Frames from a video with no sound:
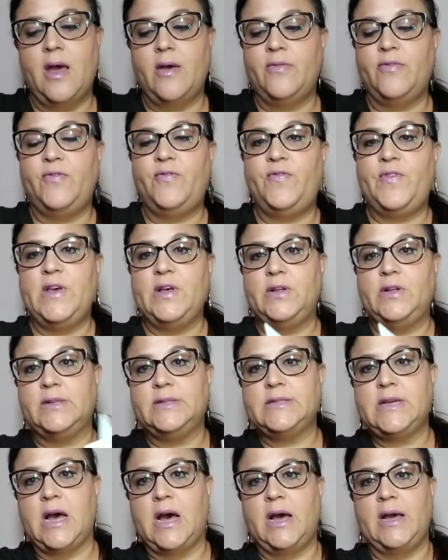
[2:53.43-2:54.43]

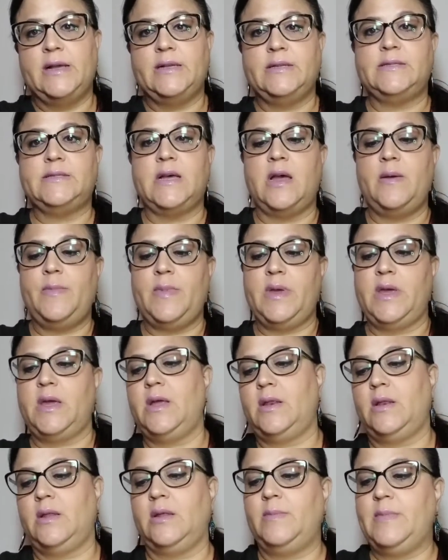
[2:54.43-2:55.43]
Filled, guys. I mean,
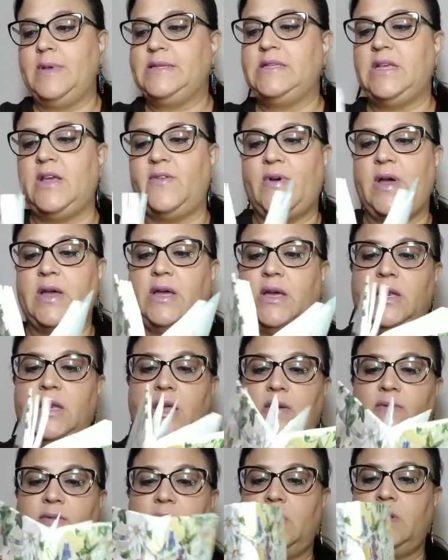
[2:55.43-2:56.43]
let me see if I can
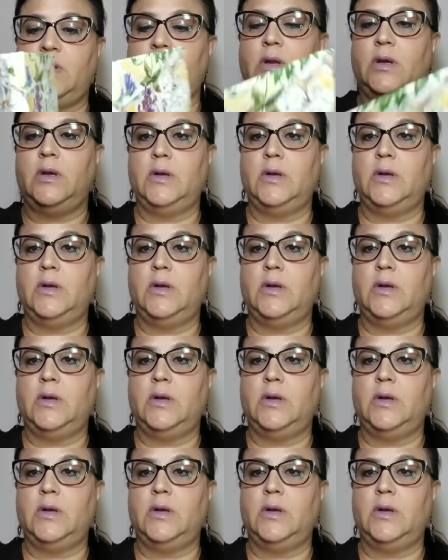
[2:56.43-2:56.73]
even